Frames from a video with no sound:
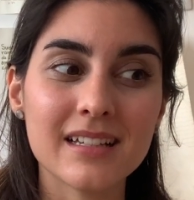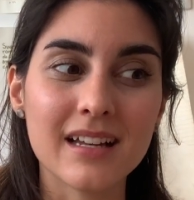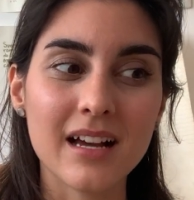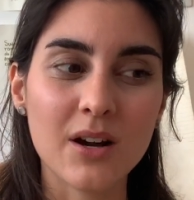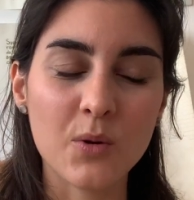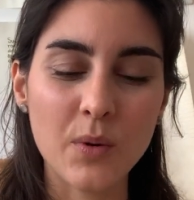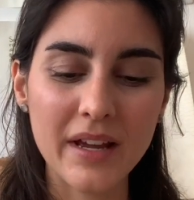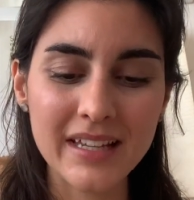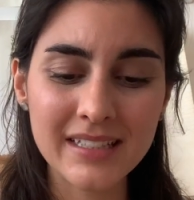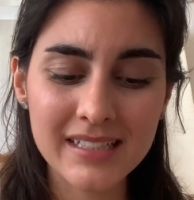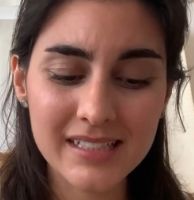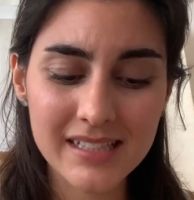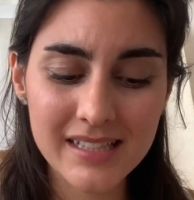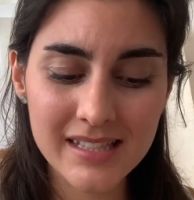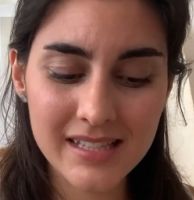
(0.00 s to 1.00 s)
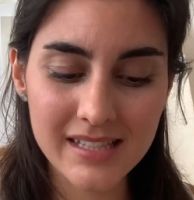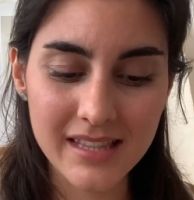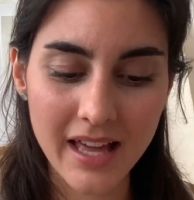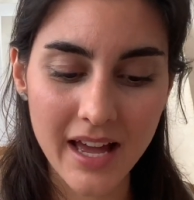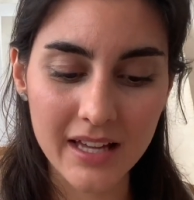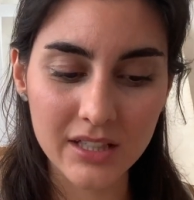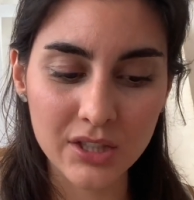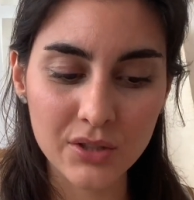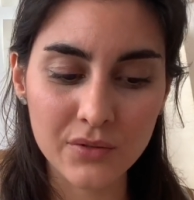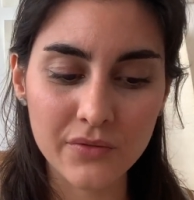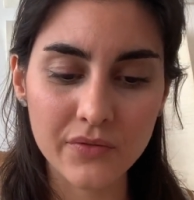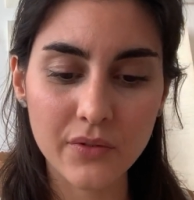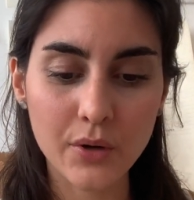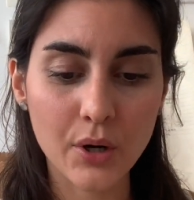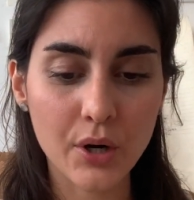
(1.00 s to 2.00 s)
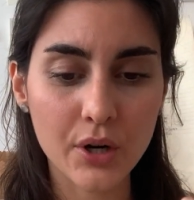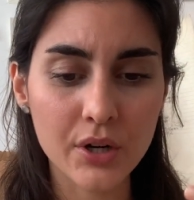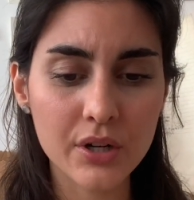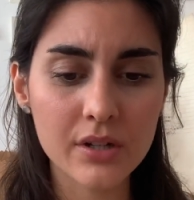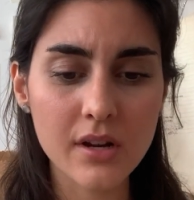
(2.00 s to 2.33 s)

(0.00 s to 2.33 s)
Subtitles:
acquaintance that you've heard